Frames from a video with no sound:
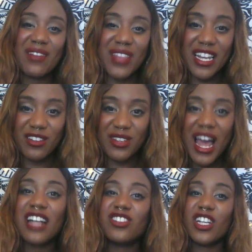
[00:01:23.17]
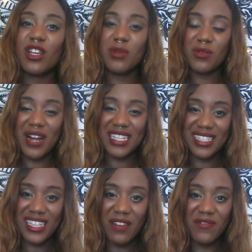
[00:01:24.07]
If they do not, check your moon and rising
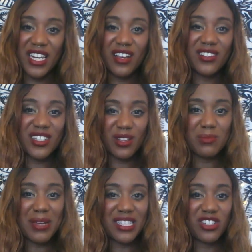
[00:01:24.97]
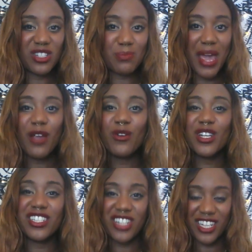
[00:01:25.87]
sign videos, as those messages may, or you
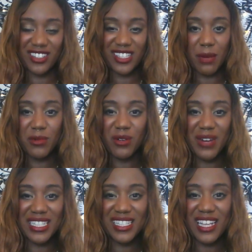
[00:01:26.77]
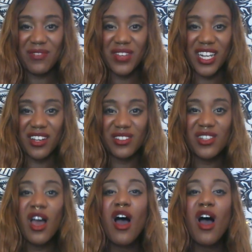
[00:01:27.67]
can check your sun, moon, and rising sign videos